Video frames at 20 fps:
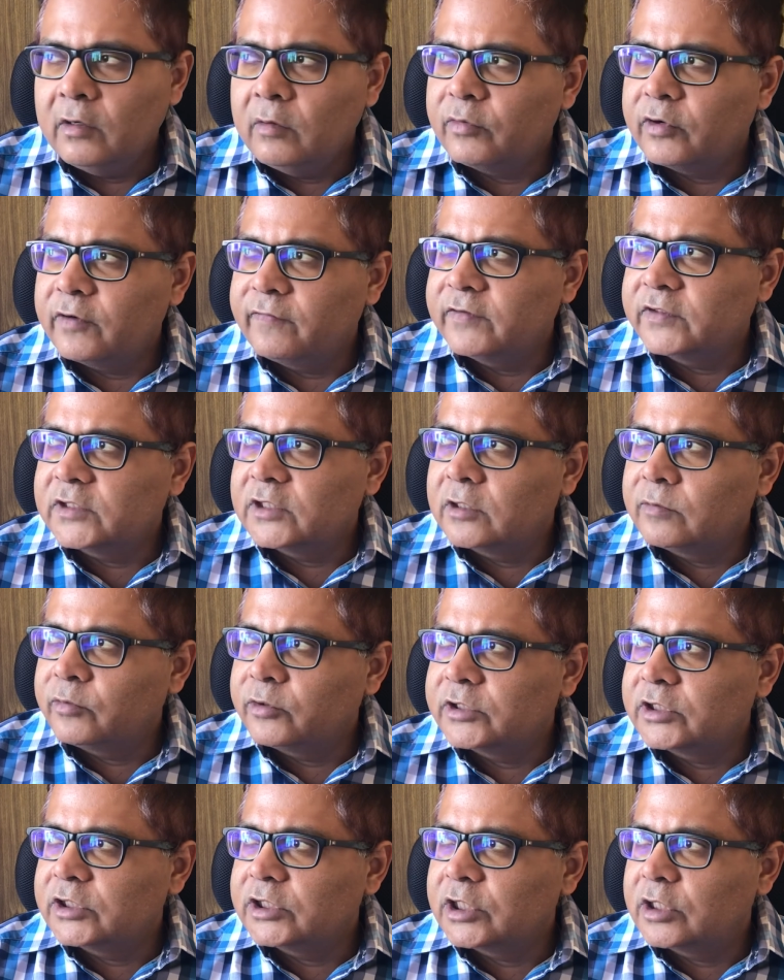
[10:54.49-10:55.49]
professor
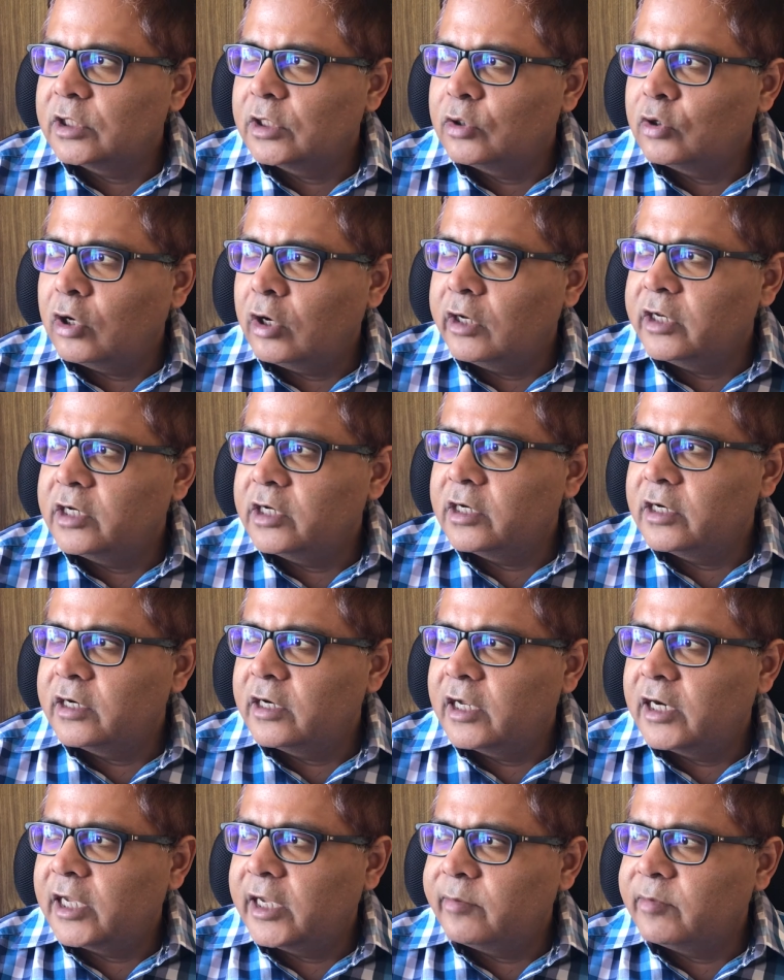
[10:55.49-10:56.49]
position in nonlinear
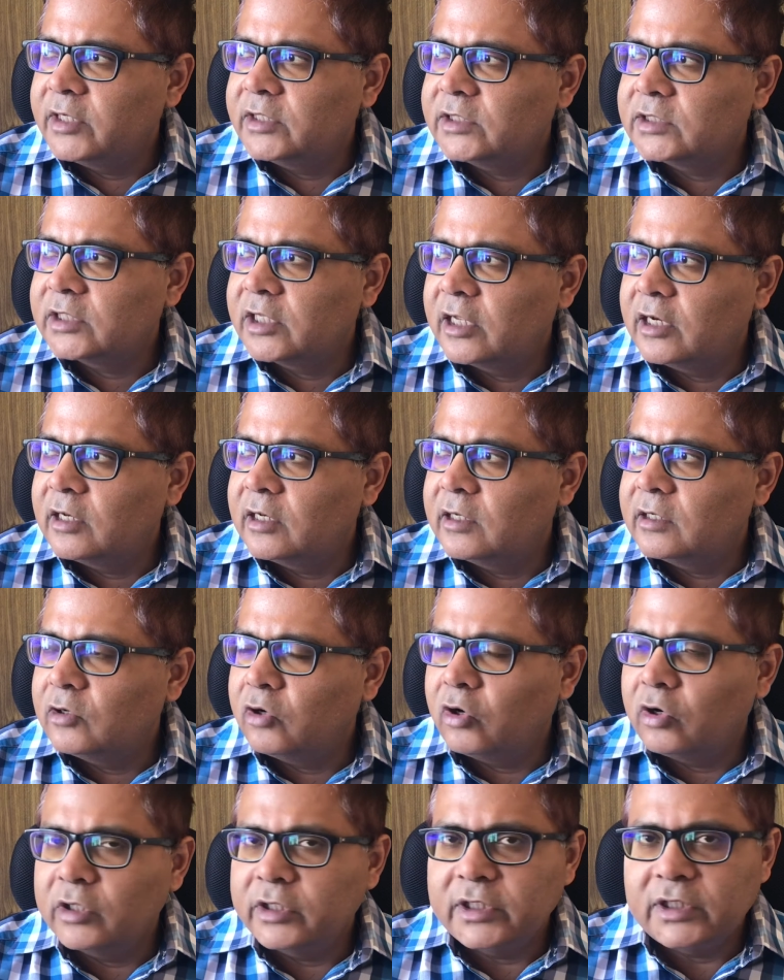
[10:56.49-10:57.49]
dynamics, then
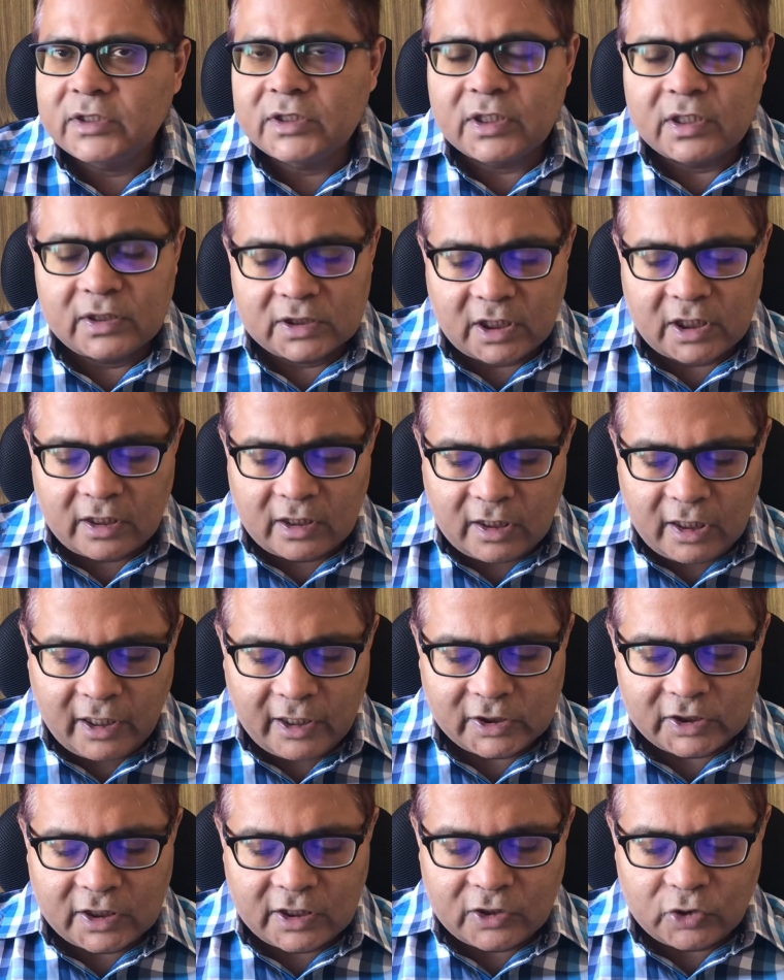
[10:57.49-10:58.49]
all these things are
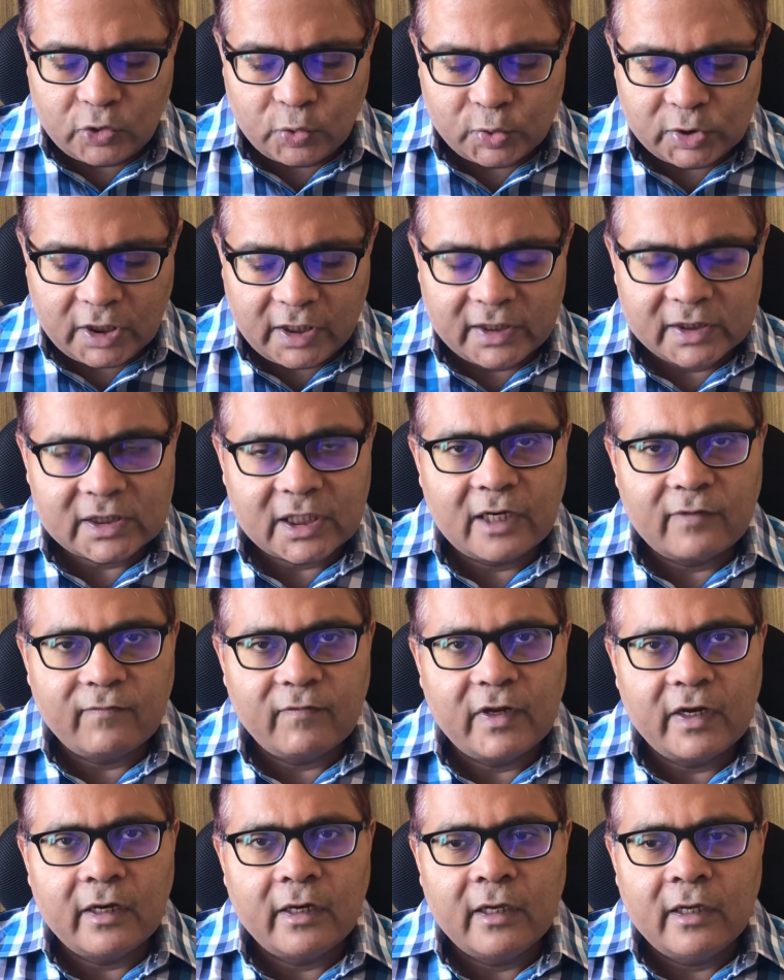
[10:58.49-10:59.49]
largely useless and
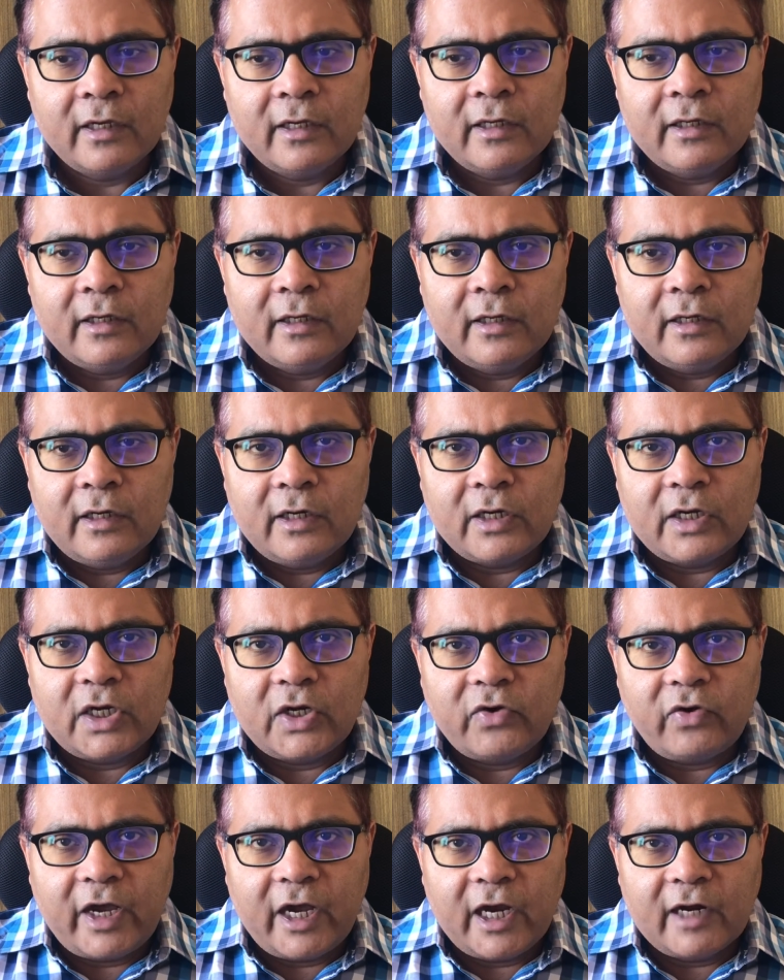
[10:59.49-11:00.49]
will
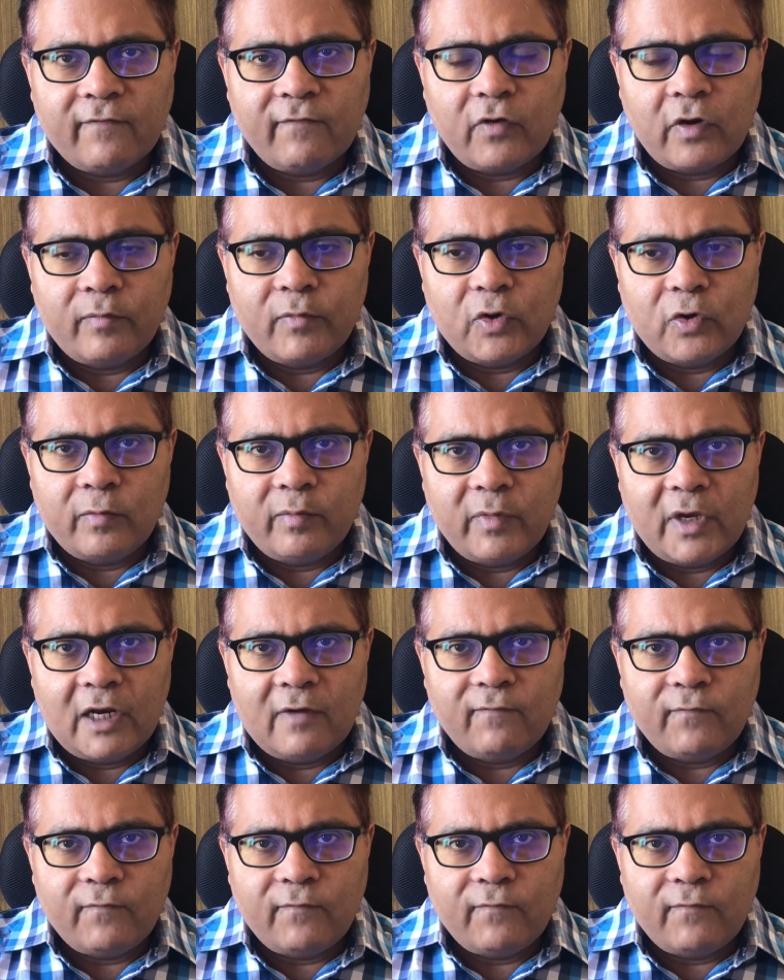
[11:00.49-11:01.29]
detract from your main